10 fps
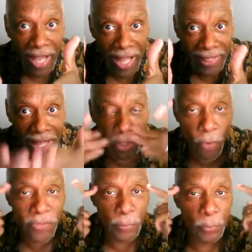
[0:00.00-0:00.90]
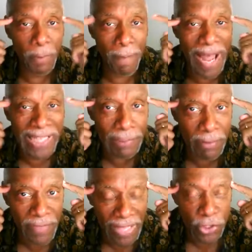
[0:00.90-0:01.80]
And that hopefully will remind them
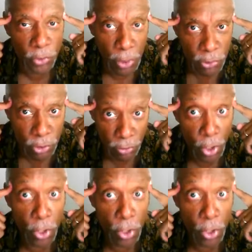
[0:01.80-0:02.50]
of that scripture